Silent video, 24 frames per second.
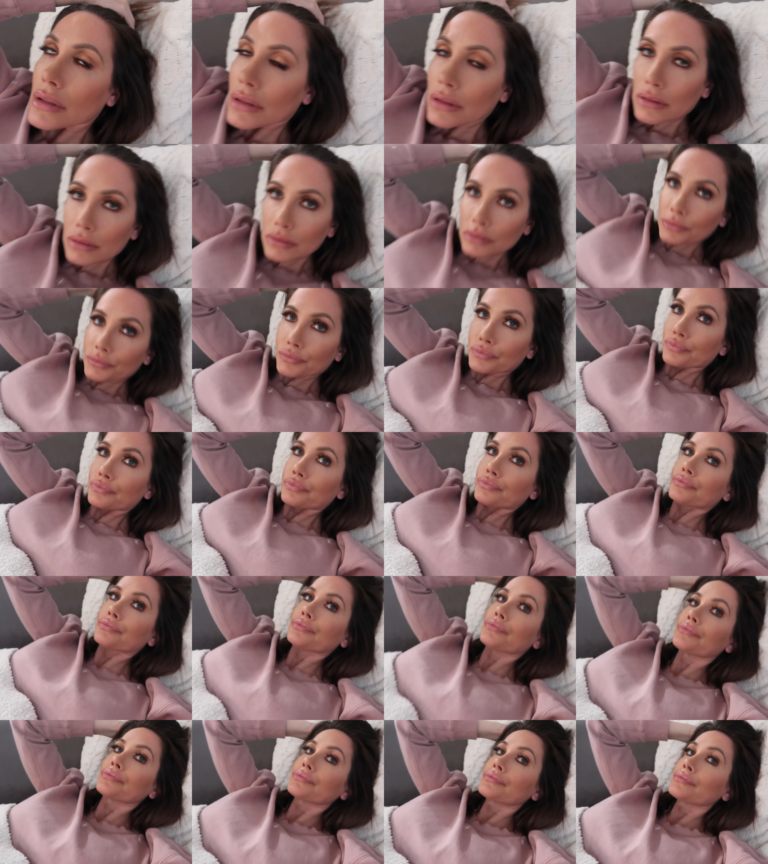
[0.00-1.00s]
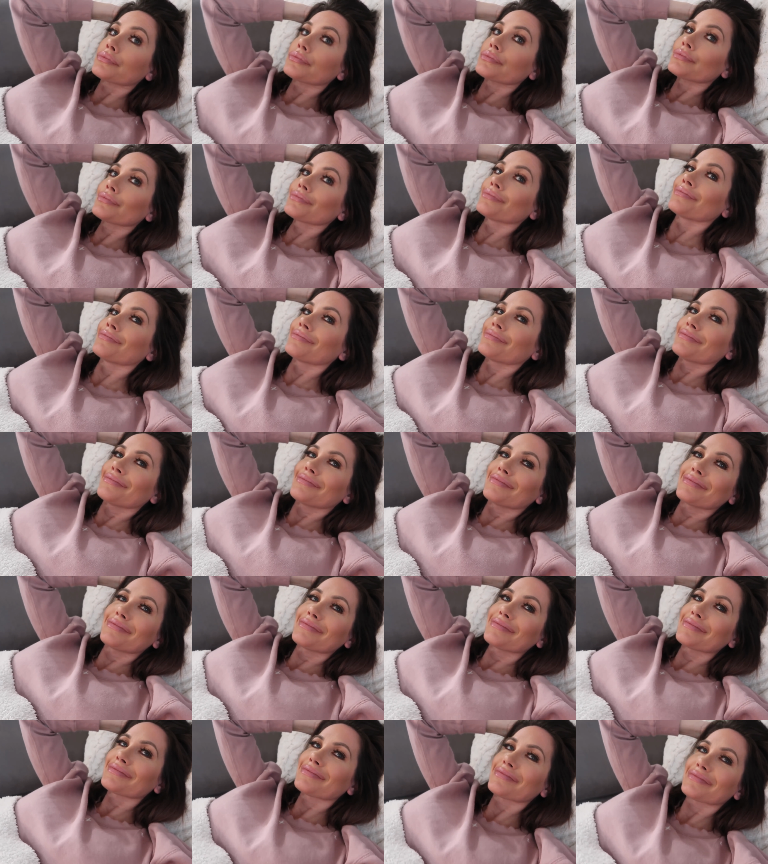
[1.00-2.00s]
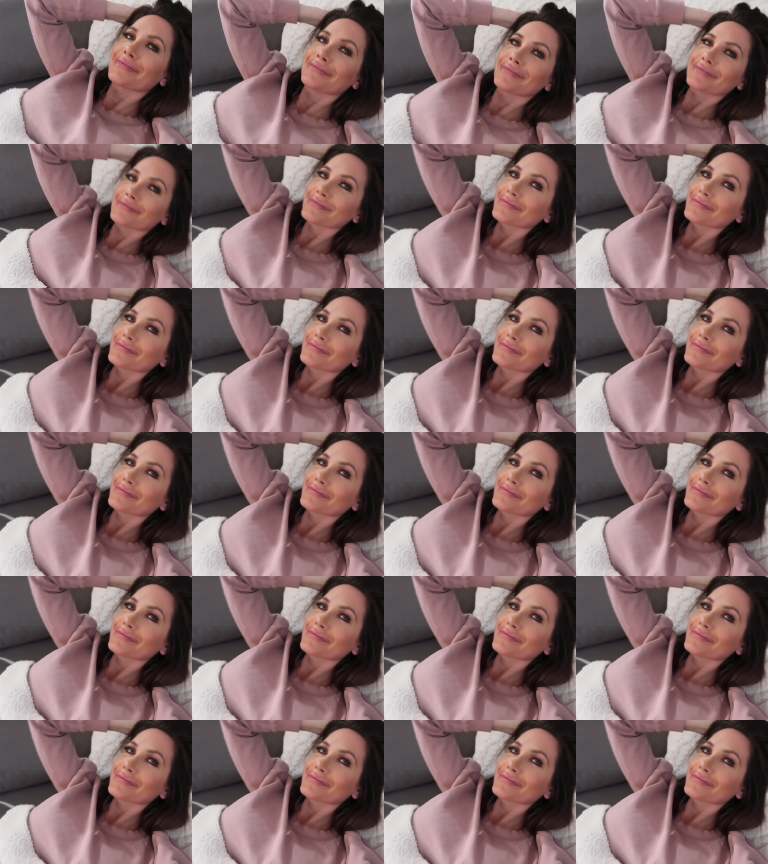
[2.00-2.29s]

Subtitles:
[no speech]